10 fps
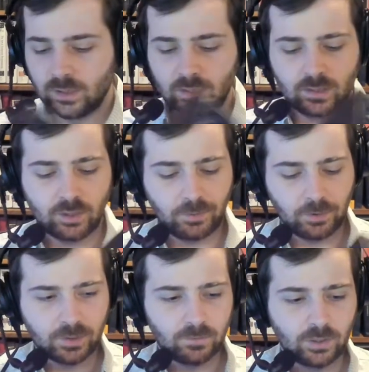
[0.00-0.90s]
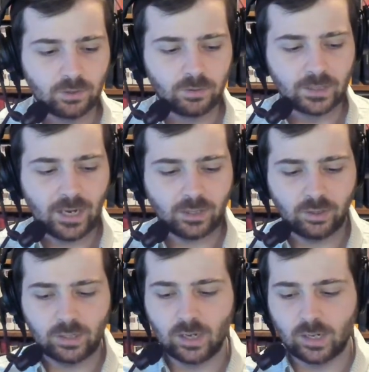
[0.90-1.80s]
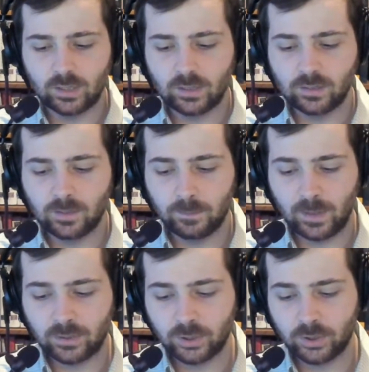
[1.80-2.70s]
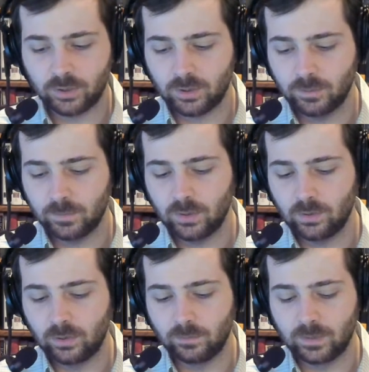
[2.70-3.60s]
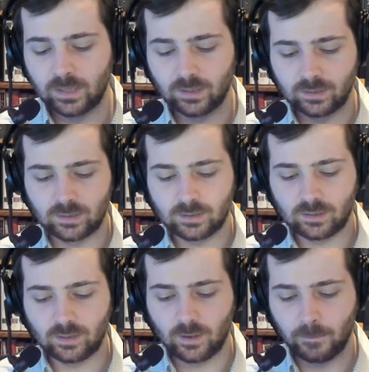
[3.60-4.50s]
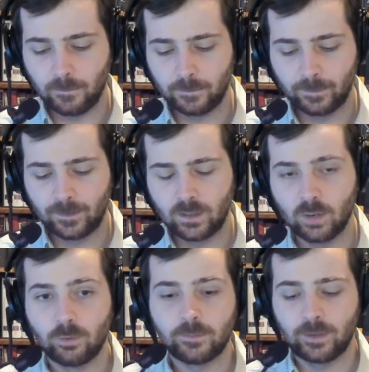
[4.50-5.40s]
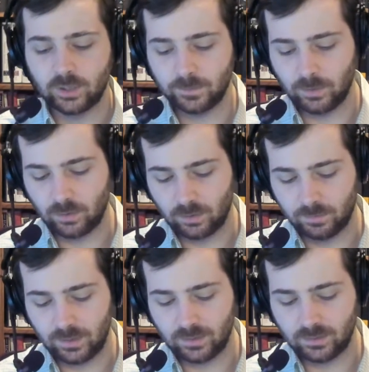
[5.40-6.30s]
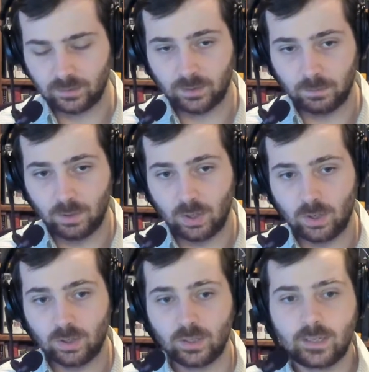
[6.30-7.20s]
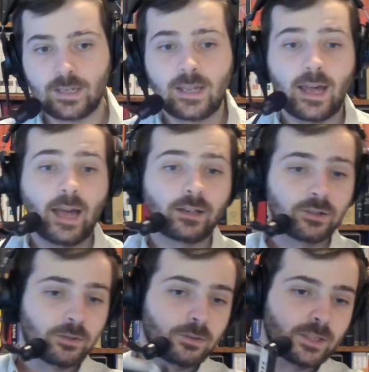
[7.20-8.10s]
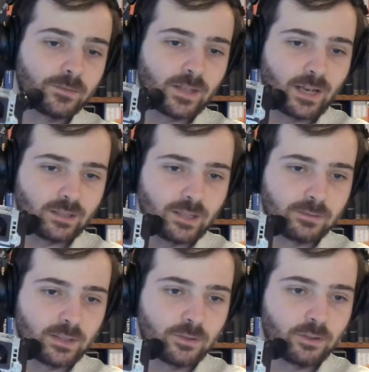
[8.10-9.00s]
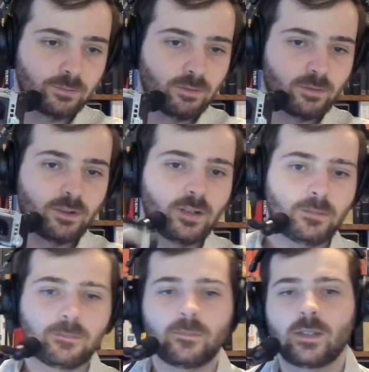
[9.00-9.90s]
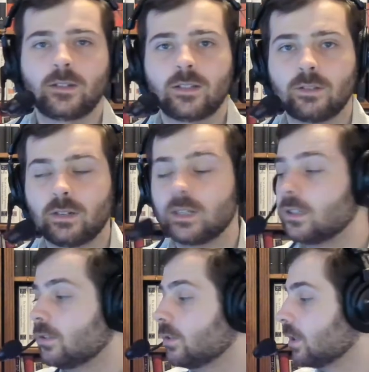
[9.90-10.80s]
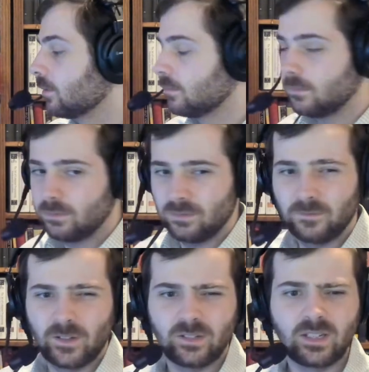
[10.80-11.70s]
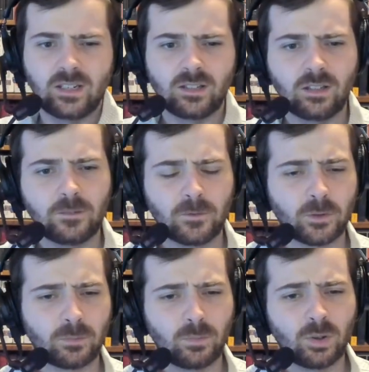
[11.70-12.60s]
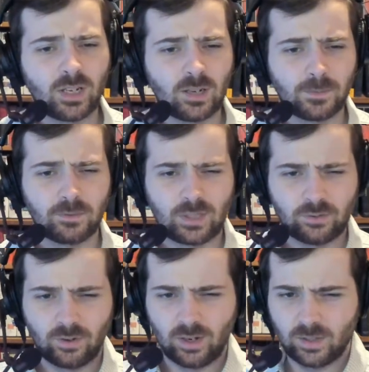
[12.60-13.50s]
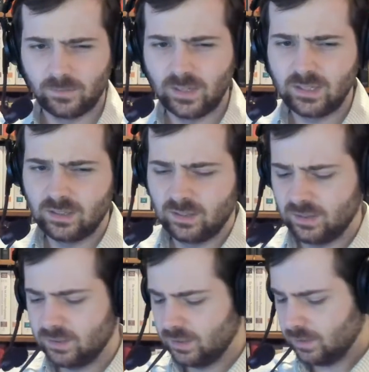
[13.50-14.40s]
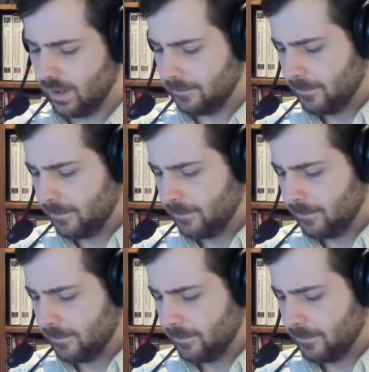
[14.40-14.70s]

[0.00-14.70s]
It's relatively old. I actually got it as a bench computer because it's a workbench computer because it's small and it's old enough to actually have a serial port on it. So I can use it fairly easily for hooking up to electronic devices and things like that.